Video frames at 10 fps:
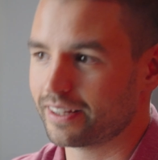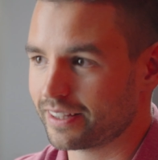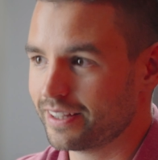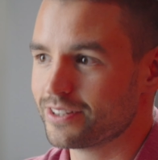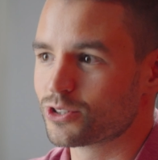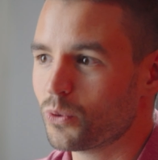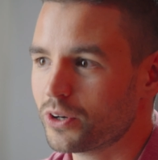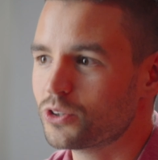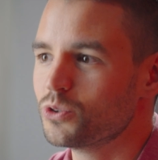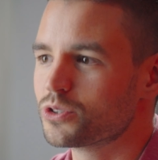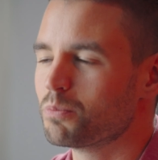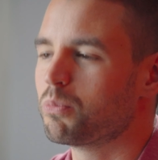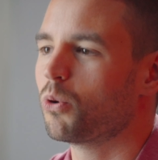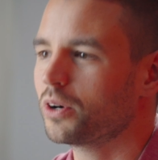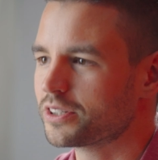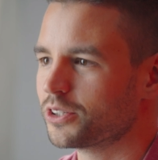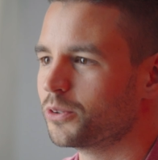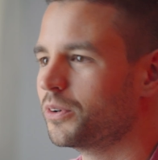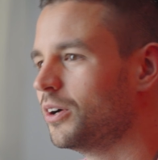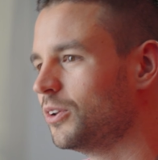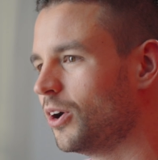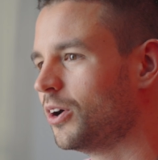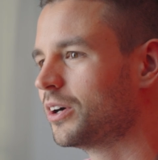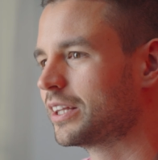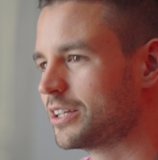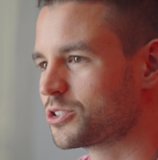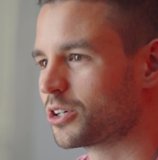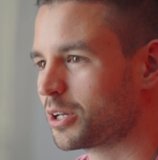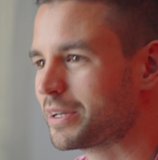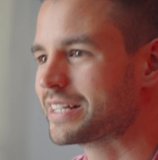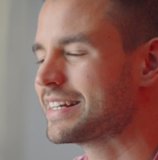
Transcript: is going to support you along this journey, because